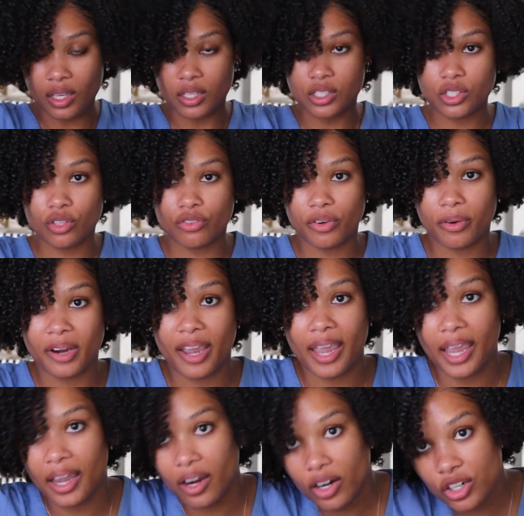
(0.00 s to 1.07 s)
So for
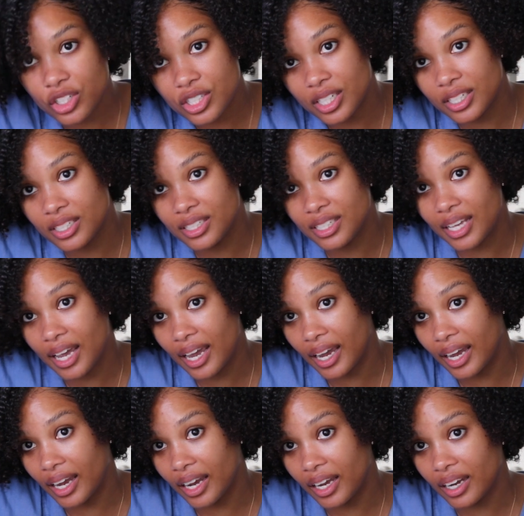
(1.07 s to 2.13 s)
hair
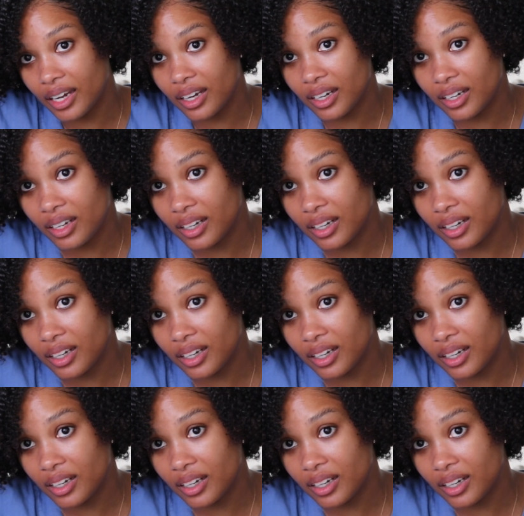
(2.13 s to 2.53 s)
today,